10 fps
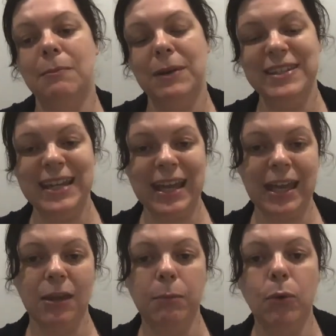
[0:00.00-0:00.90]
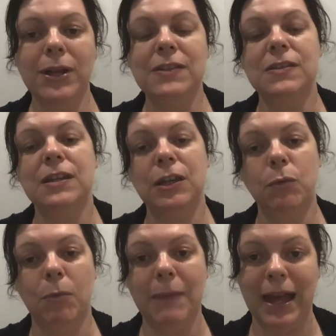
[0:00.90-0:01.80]
particular points that you
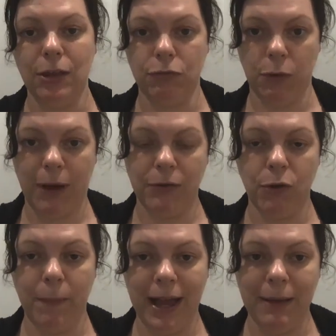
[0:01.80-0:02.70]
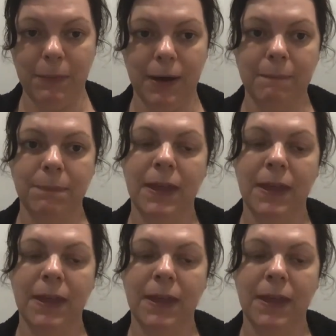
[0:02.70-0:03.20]
will make throughout your paper.